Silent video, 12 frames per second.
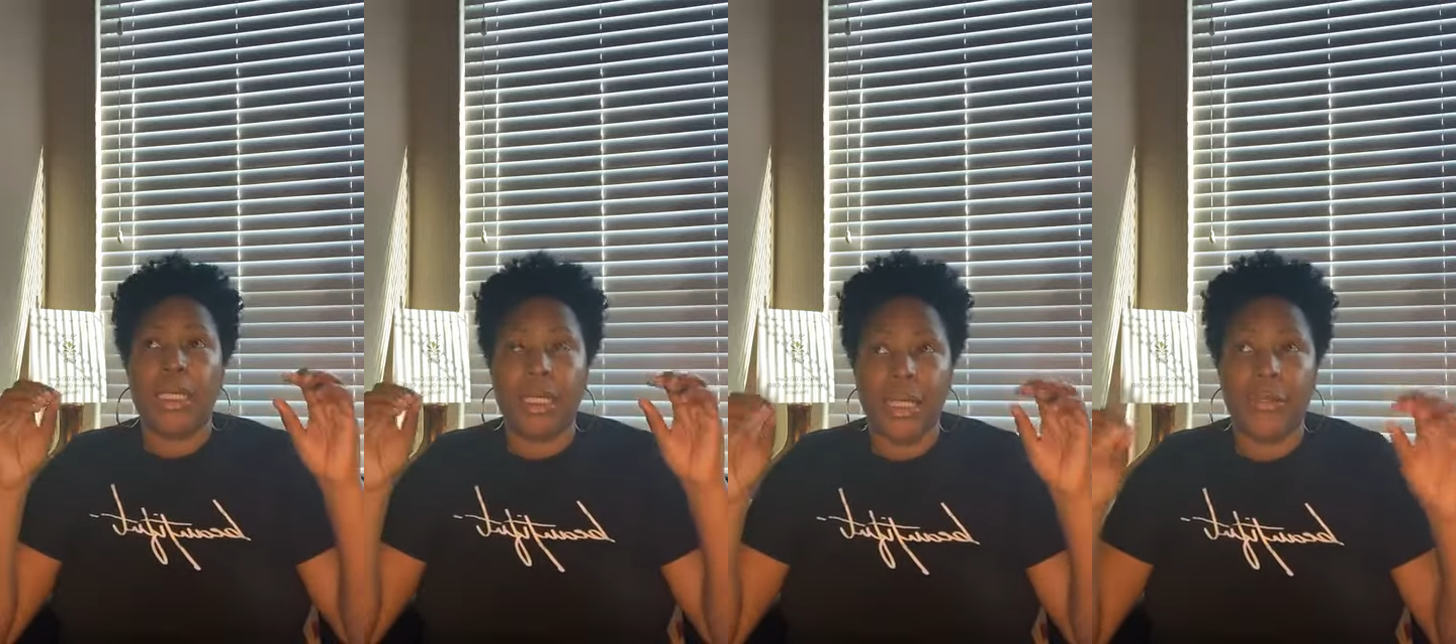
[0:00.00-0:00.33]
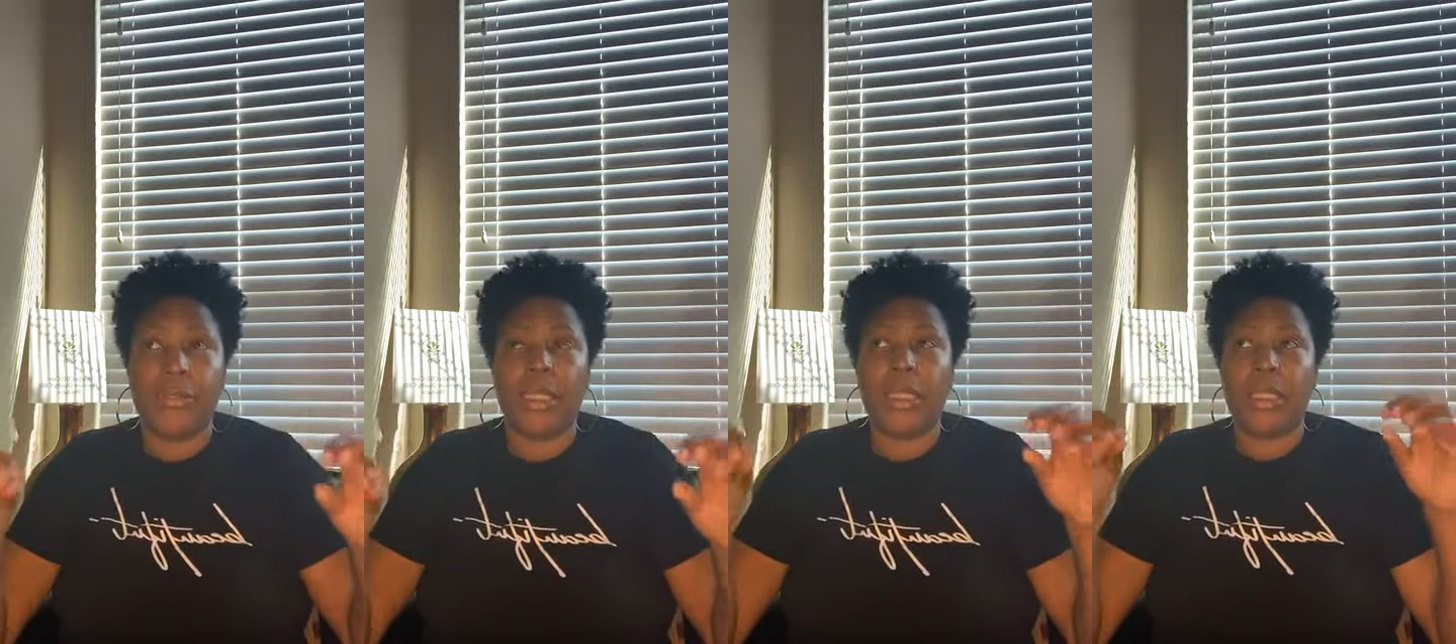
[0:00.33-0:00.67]

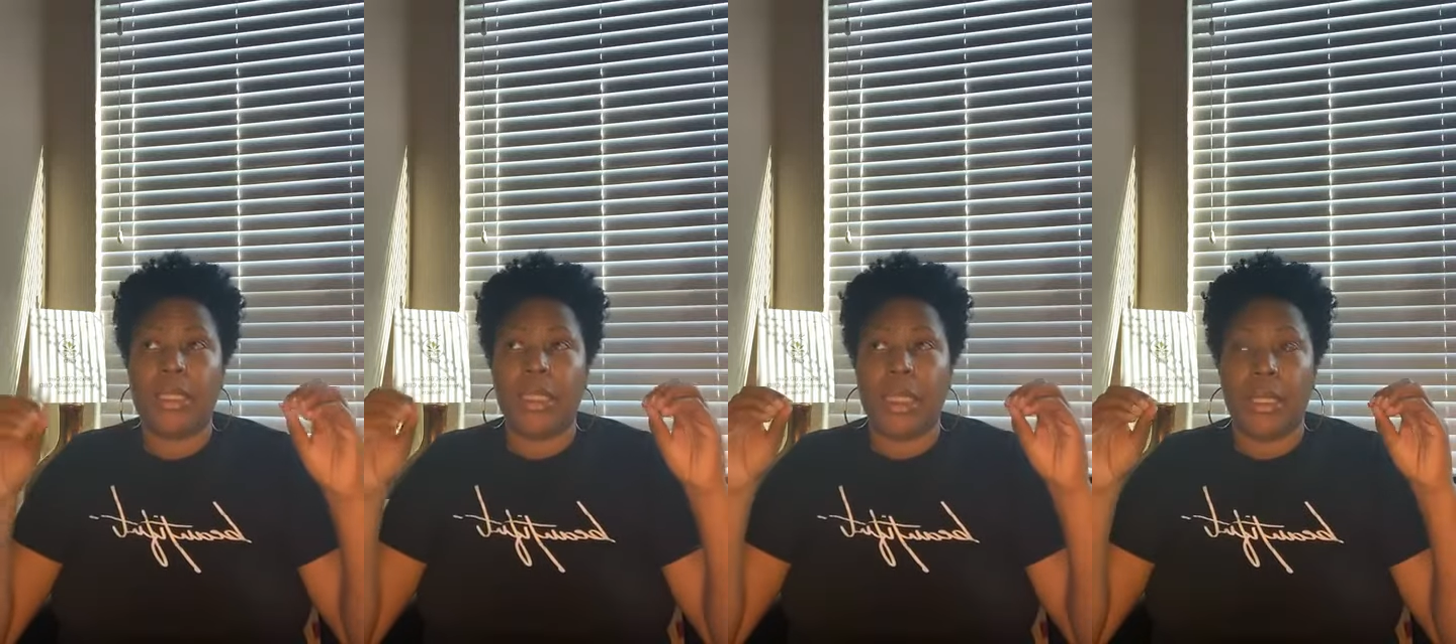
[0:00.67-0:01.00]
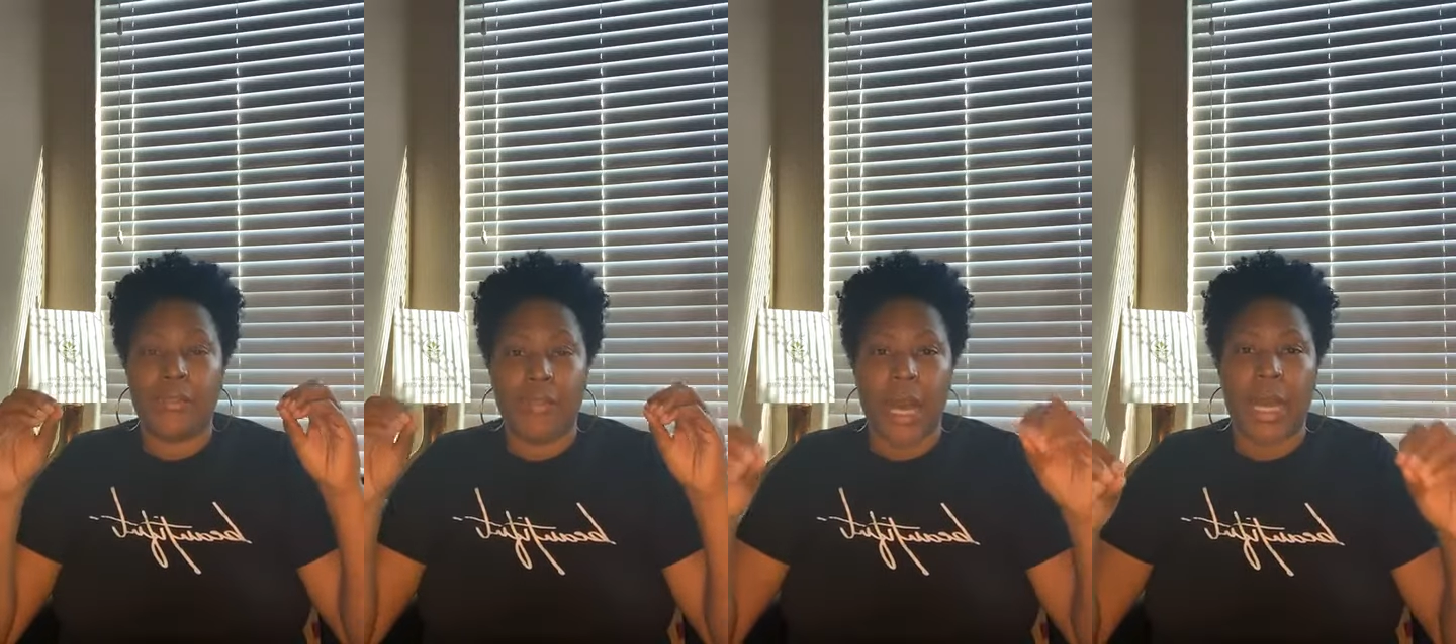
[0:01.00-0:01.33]
giving the
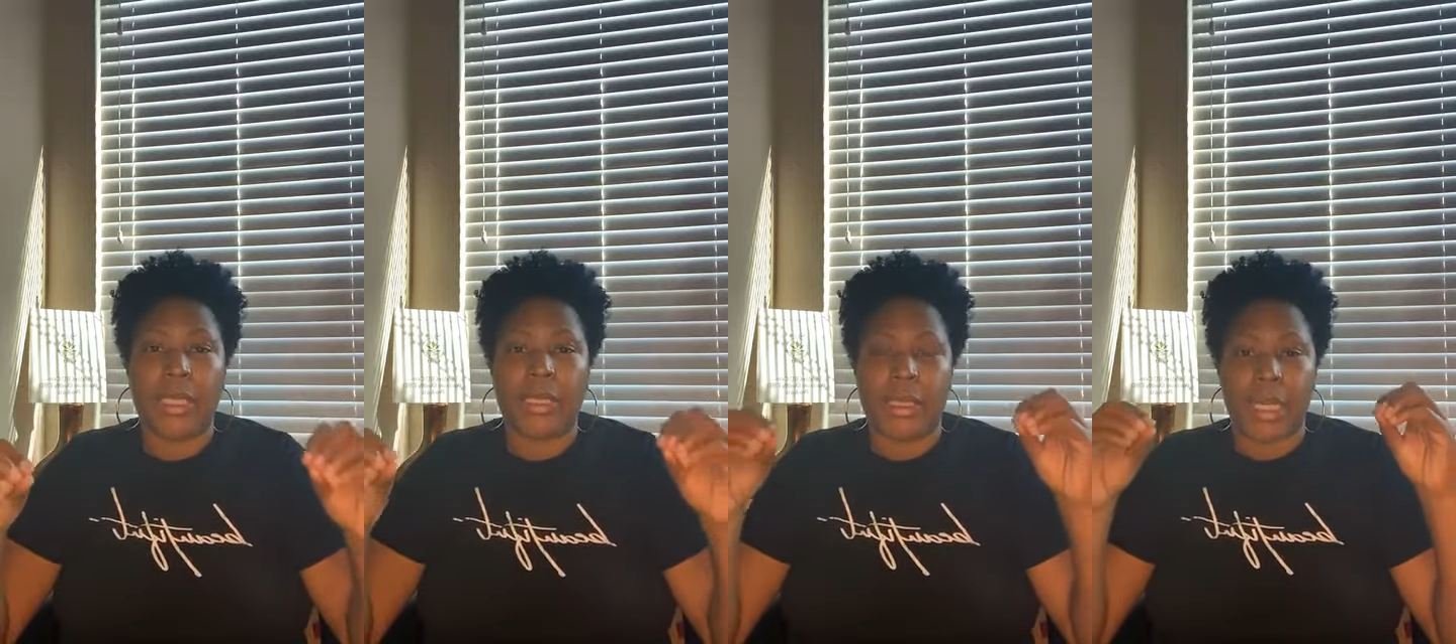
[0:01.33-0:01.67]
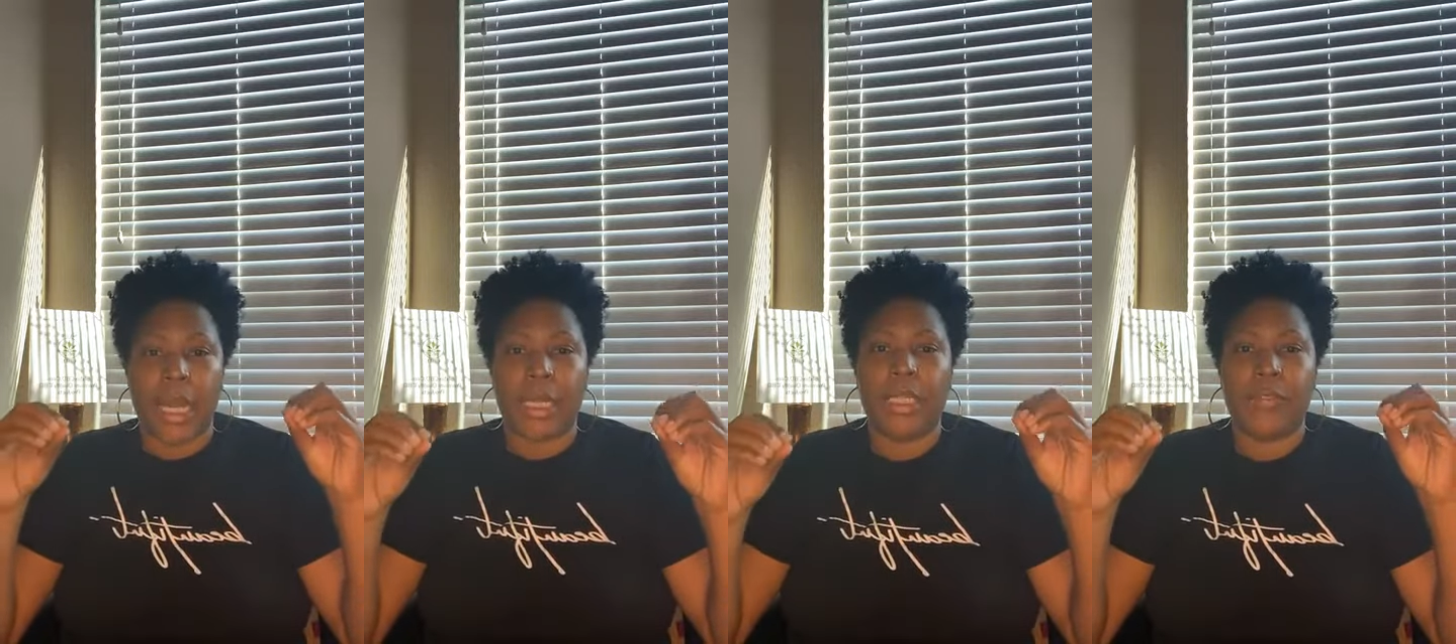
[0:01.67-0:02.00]
advice
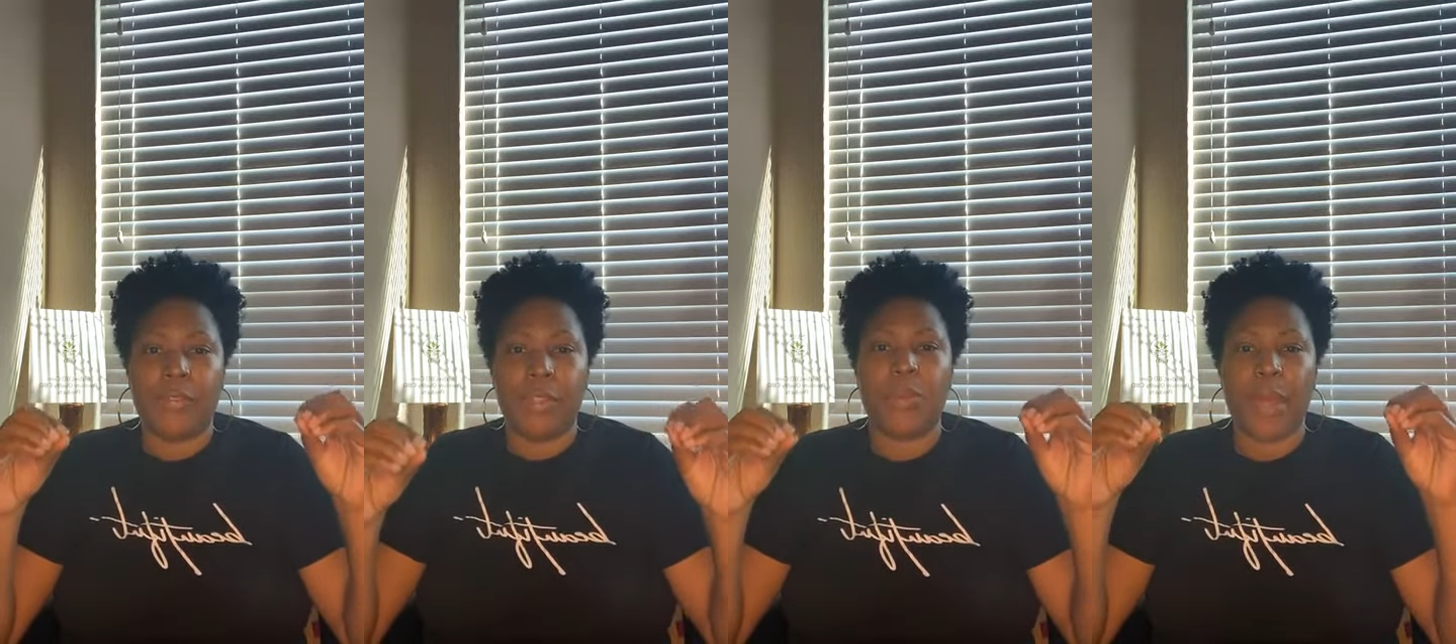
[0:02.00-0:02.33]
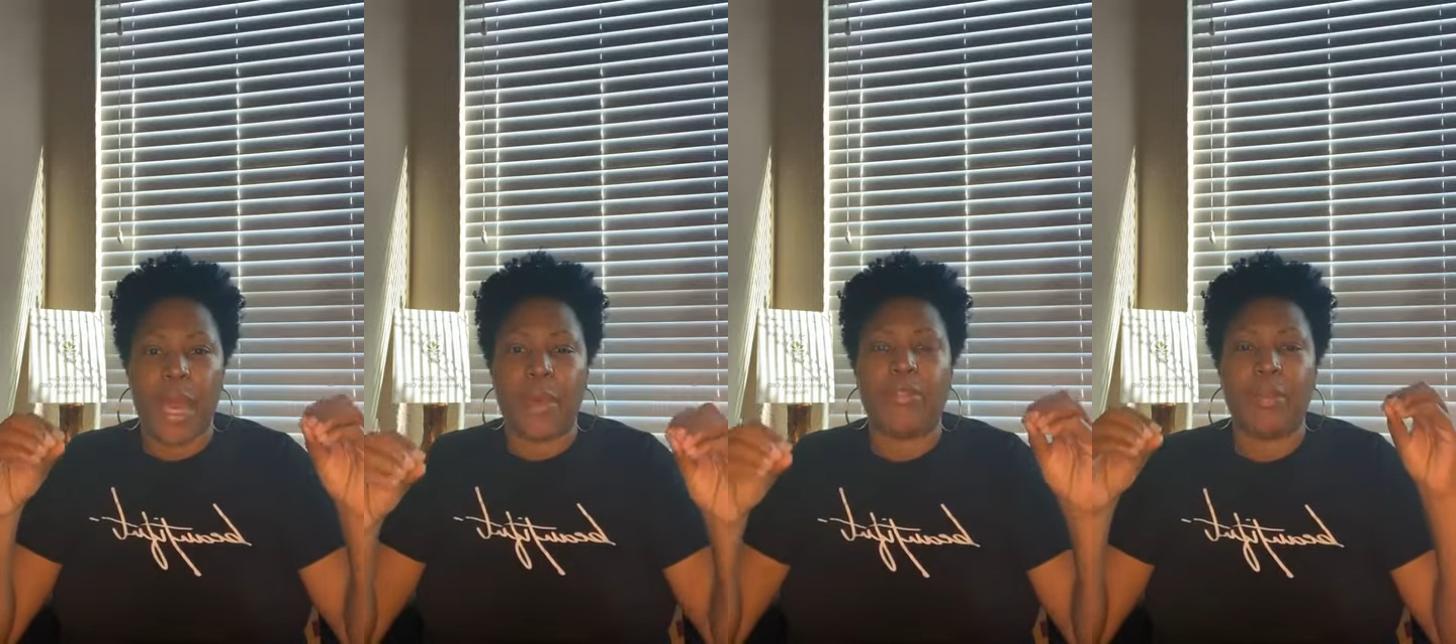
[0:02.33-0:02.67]
that if you
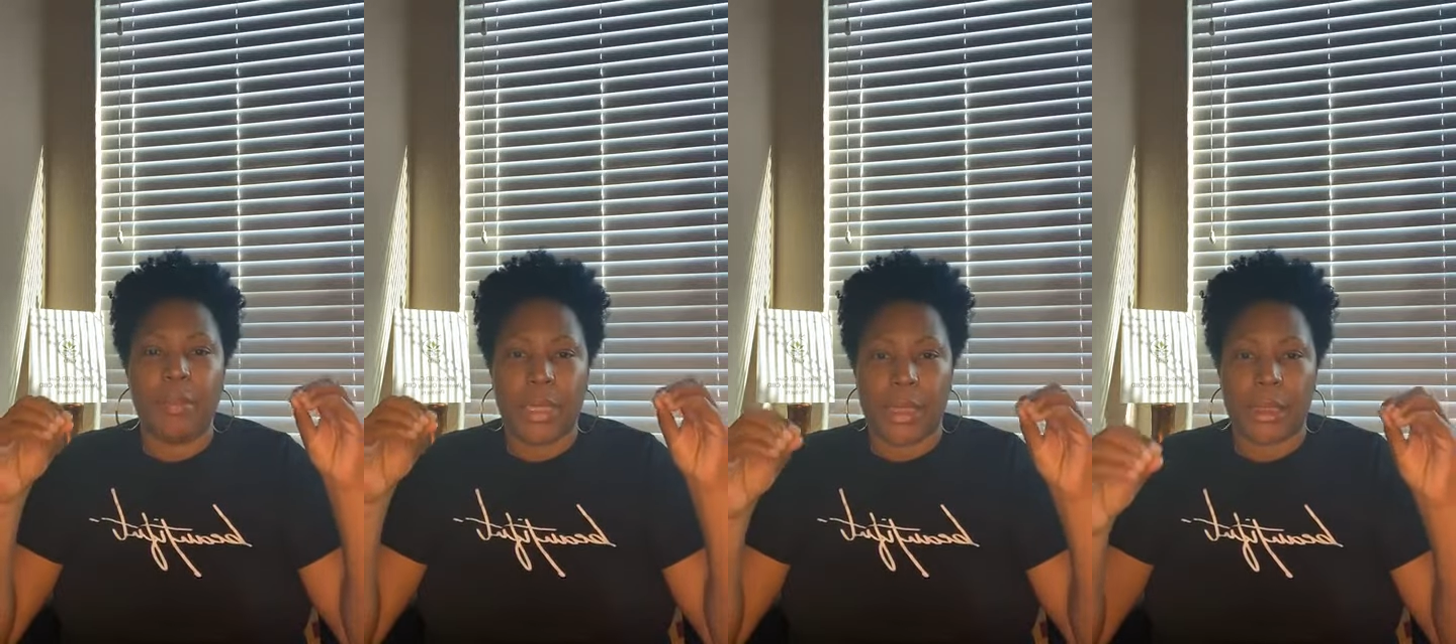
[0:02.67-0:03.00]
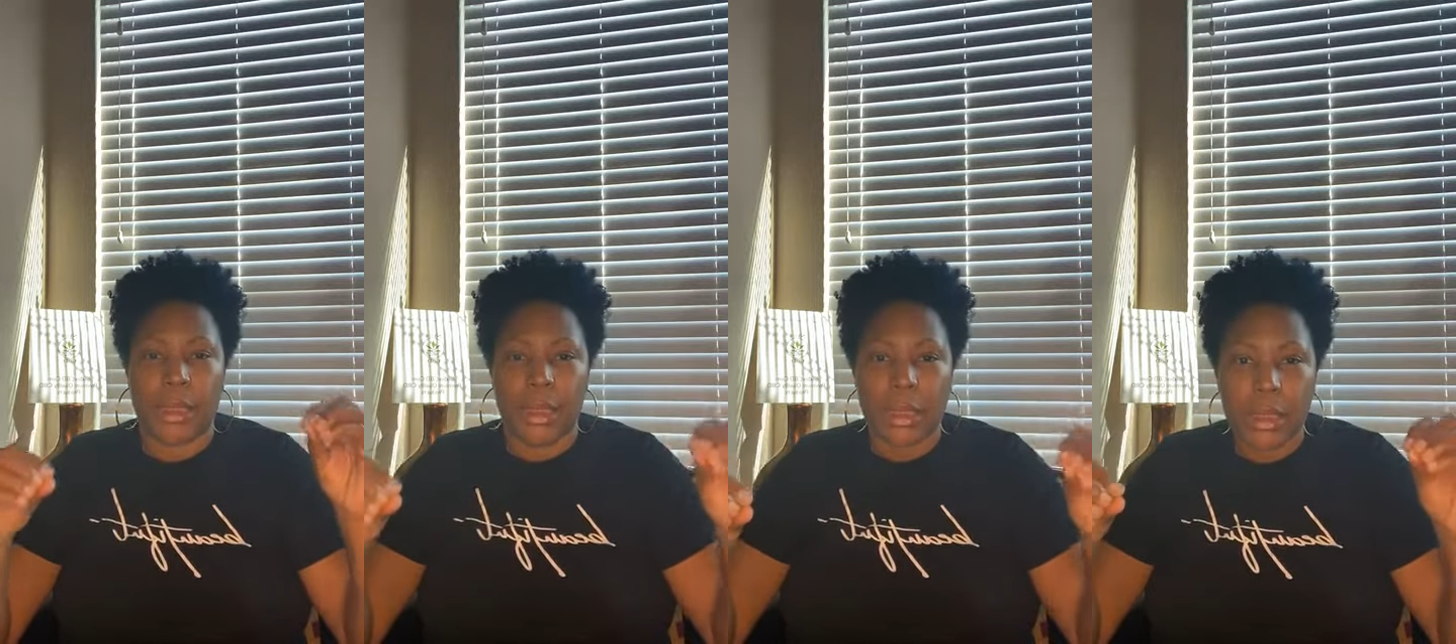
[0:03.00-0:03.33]
have a
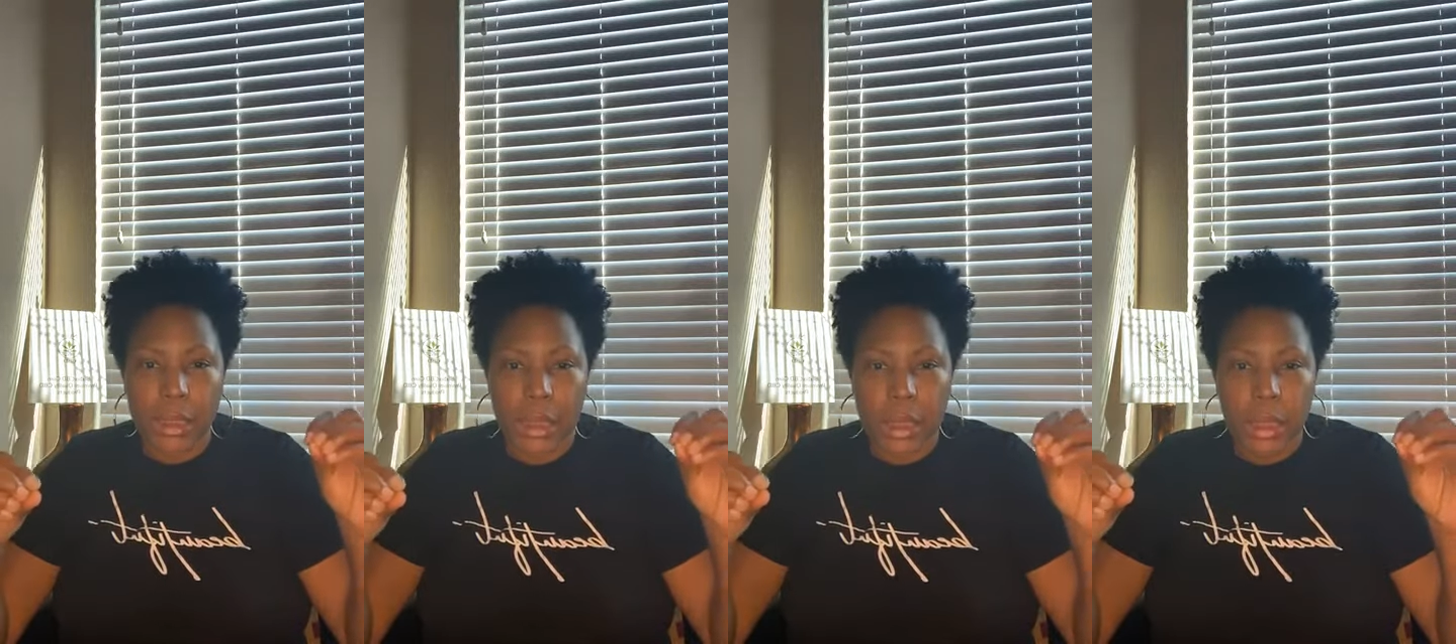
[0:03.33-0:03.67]
business,